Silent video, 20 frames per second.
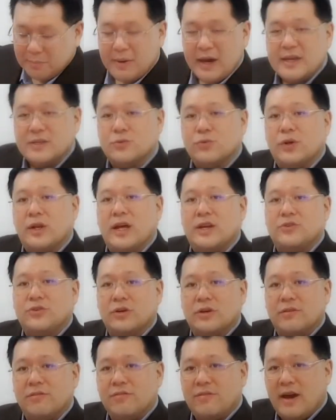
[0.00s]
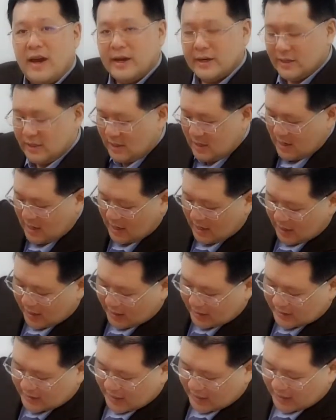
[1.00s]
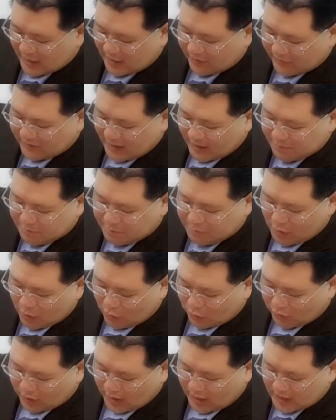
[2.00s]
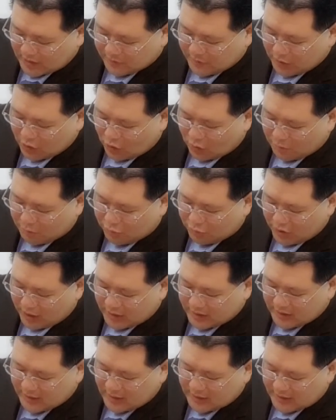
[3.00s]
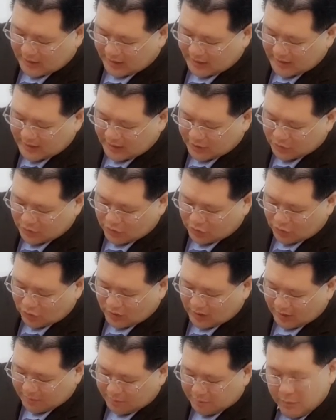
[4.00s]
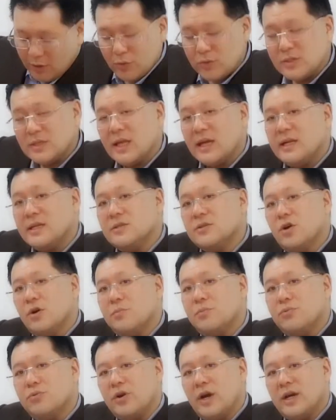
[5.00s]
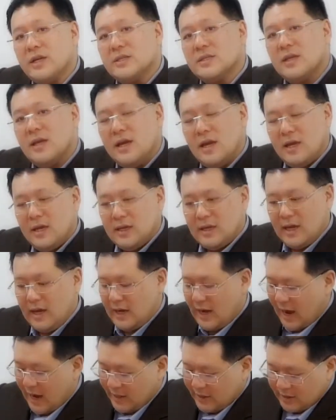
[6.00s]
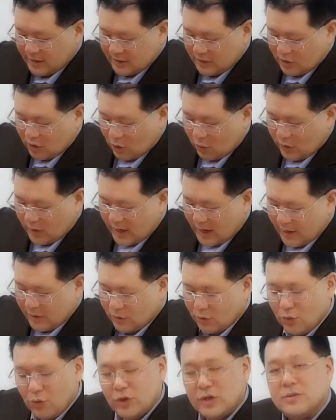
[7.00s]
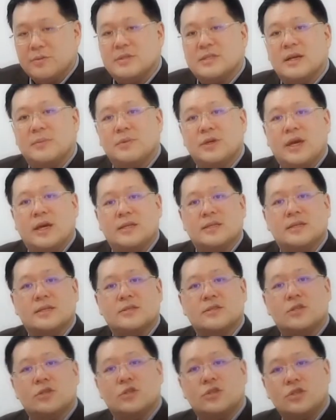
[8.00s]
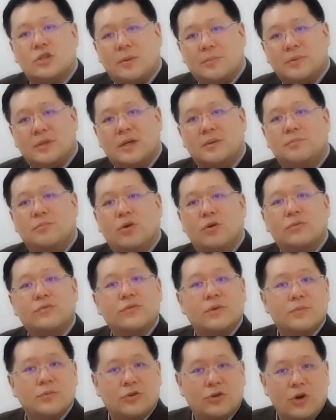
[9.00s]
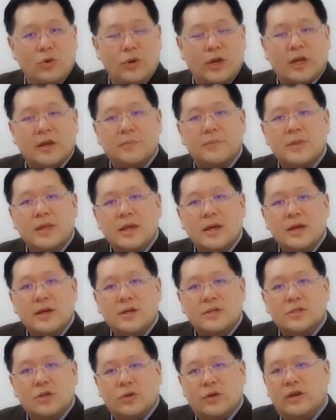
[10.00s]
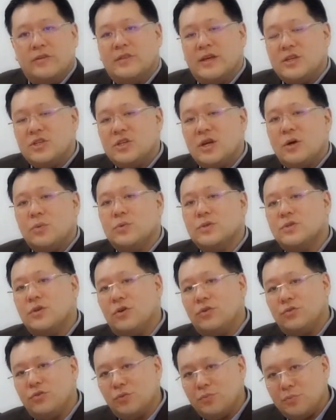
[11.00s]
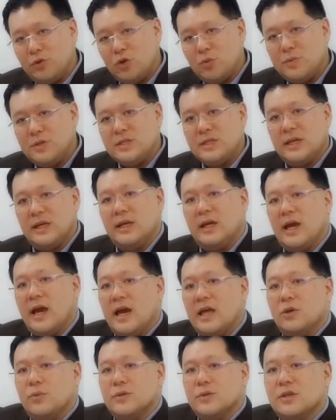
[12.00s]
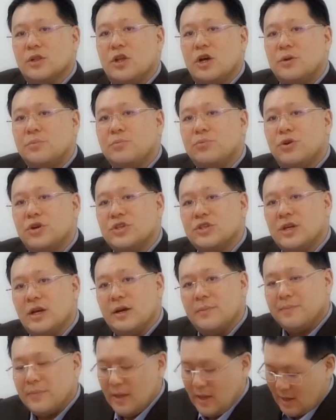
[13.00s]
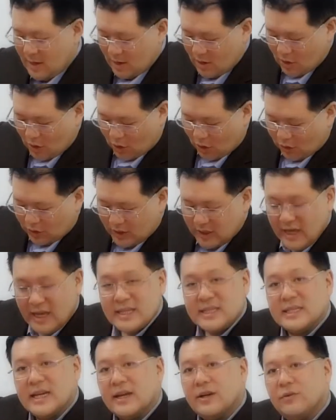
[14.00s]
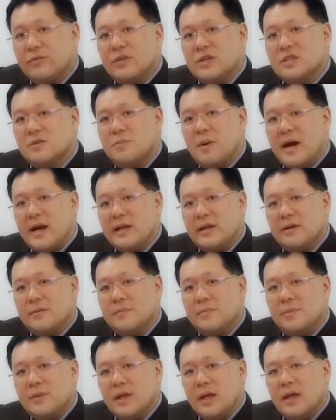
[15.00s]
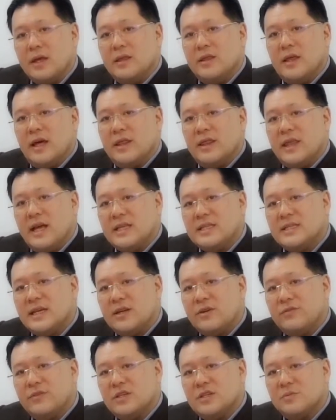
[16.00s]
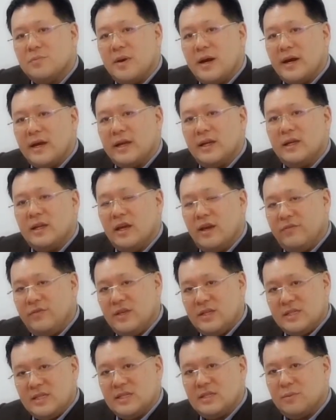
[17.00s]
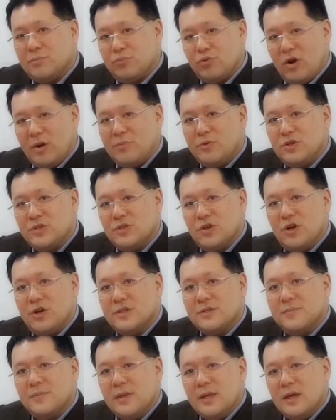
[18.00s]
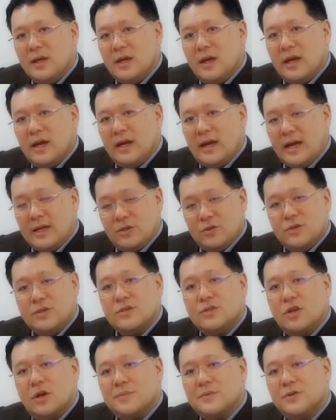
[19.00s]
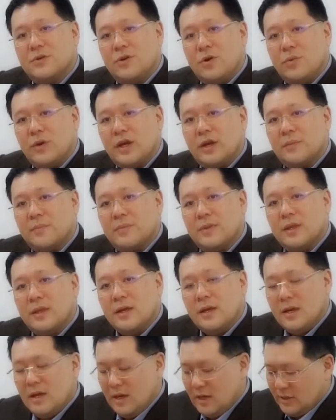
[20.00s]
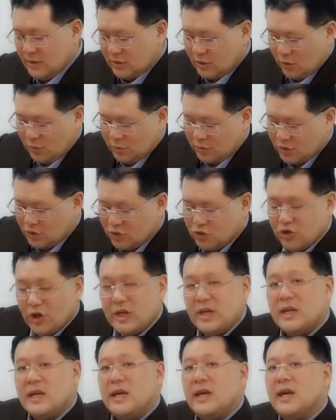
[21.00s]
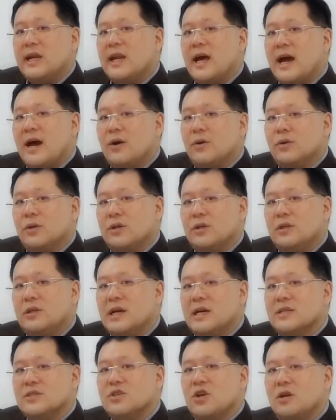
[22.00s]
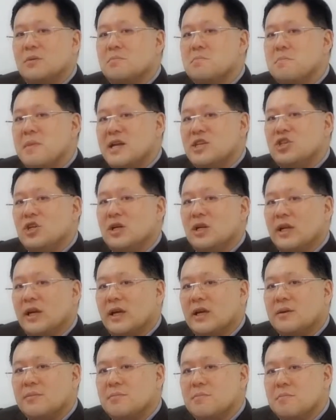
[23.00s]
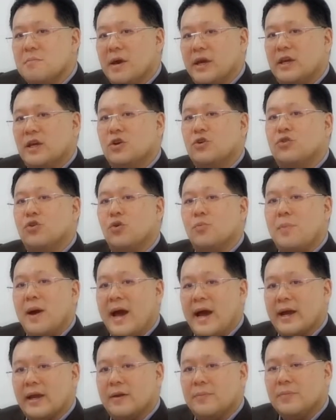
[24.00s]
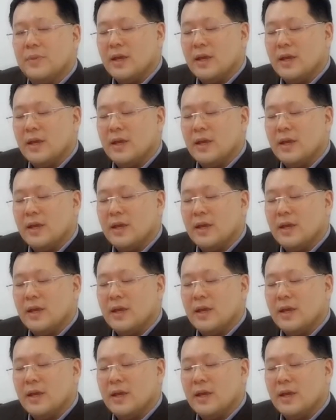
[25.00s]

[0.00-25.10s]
piezoelectric effect, is that if that bone has been compressed, studies actually show that bones that is compressed can either slow down or in some cases stop that bone from growing. So if that child was going through puberty and a lot of pressure on that side of the spine, then that side of the spine, if this is the primary source, it actually stops growing. So straightening it out does not magically make it grow back.